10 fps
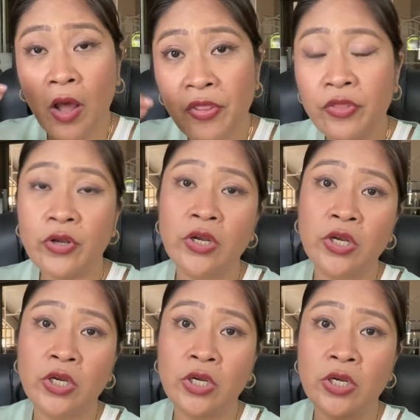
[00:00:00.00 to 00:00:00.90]

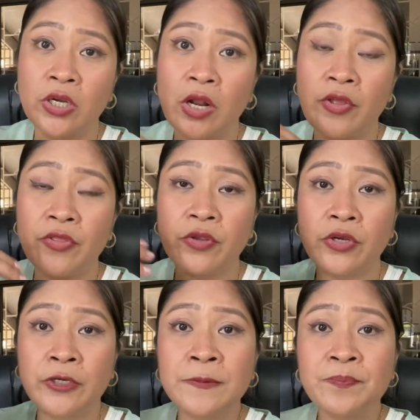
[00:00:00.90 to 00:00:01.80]

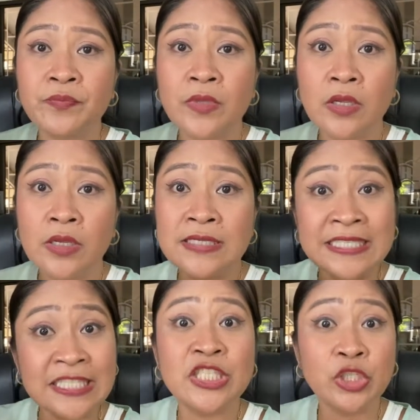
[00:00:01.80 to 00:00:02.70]
other
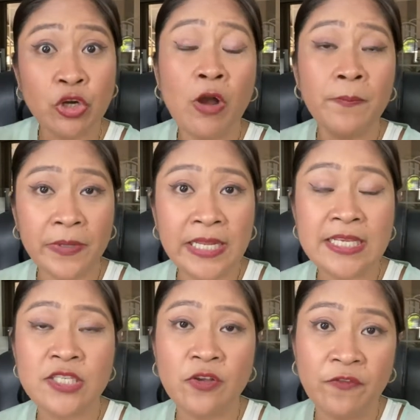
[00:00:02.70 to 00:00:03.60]
sister
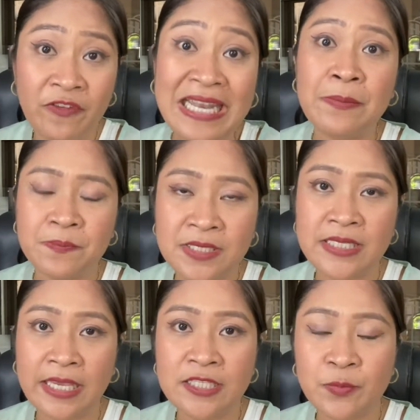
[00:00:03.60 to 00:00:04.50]
companies of Philips
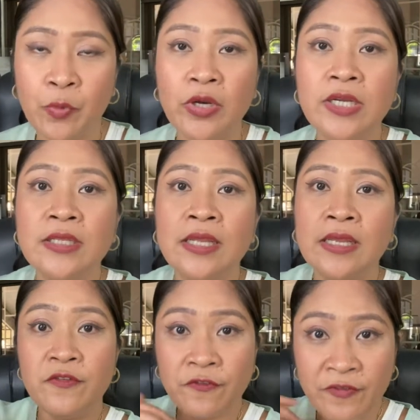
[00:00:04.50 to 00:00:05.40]
Export,
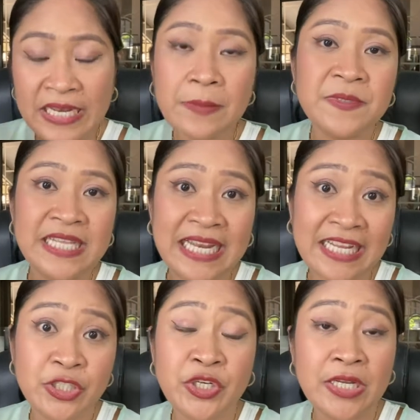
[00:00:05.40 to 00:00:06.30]
Philips
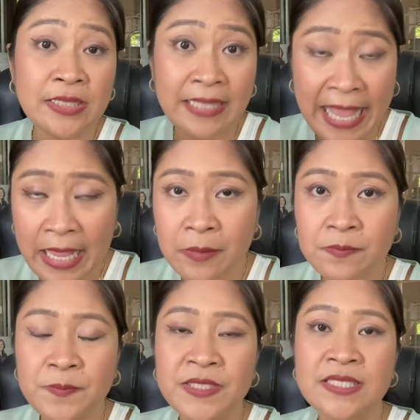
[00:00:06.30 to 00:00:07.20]
Electrical
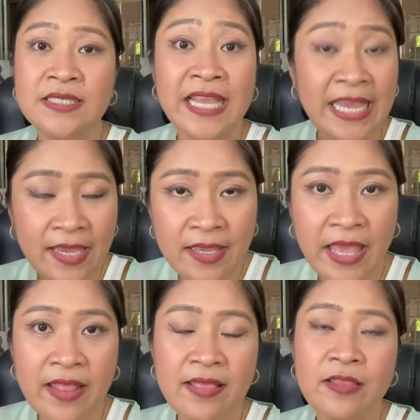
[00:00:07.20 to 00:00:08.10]
Lamps Inc.,
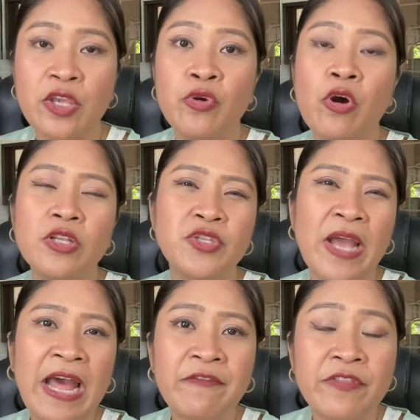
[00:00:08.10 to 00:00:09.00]
and you also
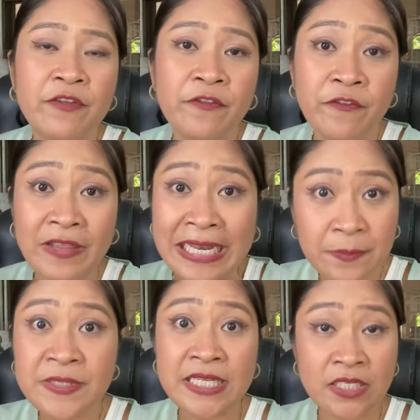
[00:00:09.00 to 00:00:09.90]
have the
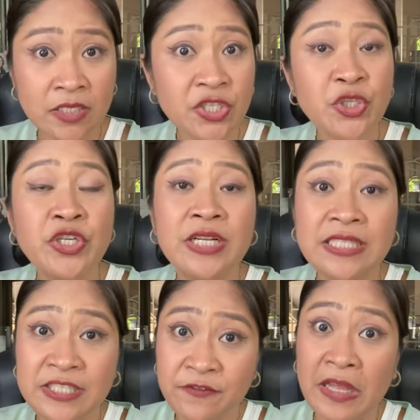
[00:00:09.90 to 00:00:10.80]
Philips Industrial
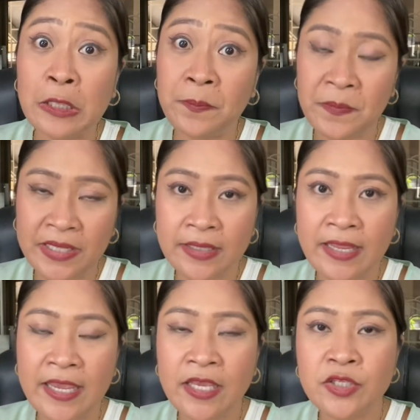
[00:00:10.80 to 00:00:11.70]
Development
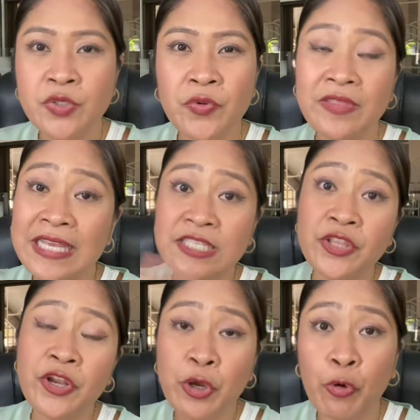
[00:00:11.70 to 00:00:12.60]
Inc. So these
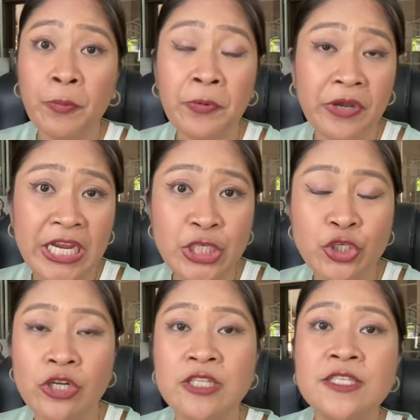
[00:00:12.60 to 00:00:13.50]
three
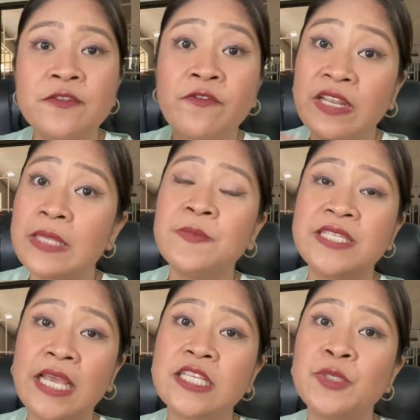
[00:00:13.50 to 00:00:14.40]
corporations, Philips
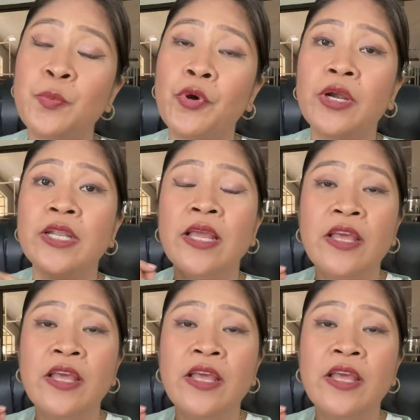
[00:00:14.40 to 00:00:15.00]
Export,